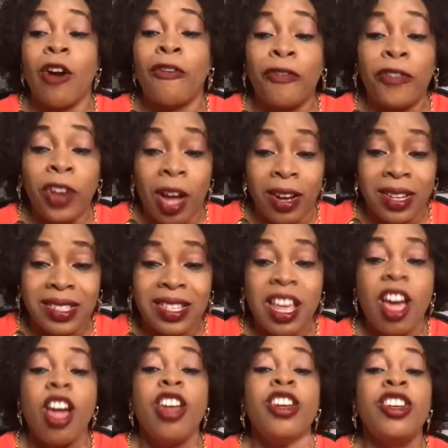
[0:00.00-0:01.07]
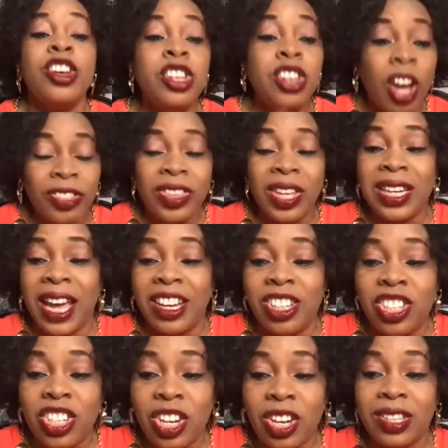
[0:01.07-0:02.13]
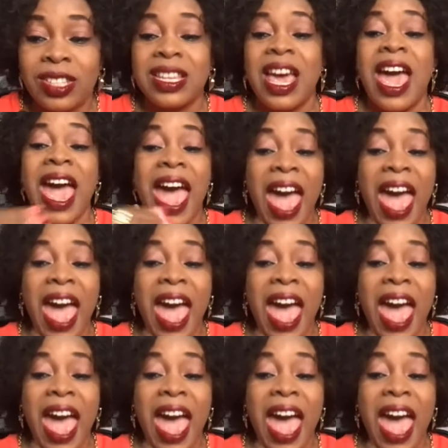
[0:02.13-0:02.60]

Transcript: of flux. Nothing endures.